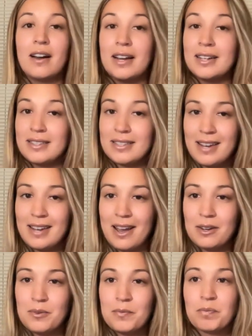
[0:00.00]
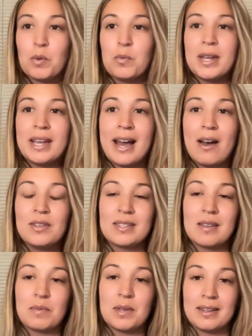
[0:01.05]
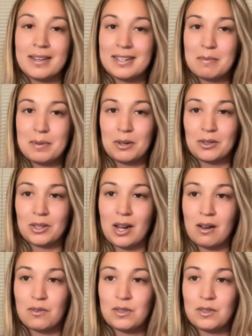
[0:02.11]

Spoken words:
Instead, we have something to build off.